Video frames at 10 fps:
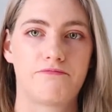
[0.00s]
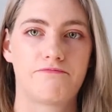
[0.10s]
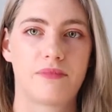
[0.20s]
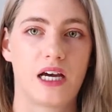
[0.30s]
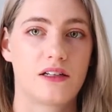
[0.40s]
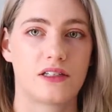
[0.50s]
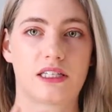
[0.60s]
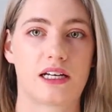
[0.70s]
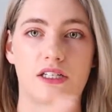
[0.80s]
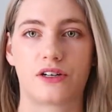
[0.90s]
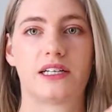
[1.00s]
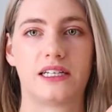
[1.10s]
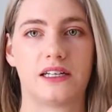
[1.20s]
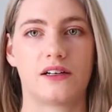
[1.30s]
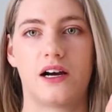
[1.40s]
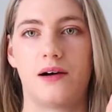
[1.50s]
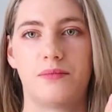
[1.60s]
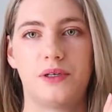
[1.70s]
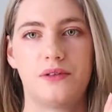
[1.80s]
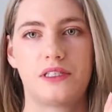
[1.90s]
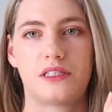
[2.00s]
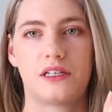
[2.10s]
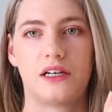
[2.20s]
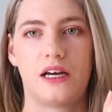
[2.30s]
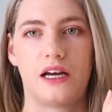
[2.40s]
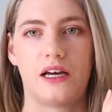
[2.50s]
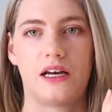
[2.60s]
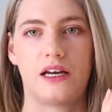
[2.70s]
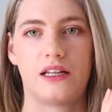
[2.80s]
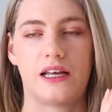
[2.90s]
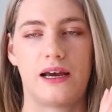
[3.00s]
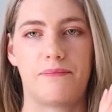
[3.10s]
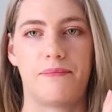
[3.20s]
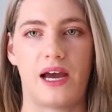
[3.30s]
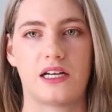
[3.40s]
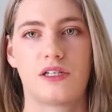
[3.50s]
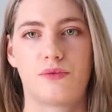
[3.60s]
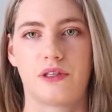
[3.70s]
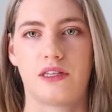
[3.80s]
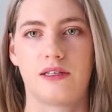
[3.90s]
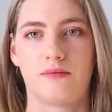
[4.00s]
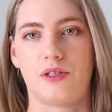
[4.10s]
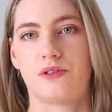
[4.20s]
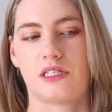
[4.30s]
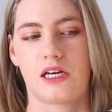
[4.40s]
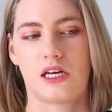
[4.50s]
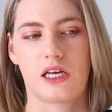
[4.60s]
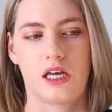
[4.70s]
I'll just like string together combos that match with the music.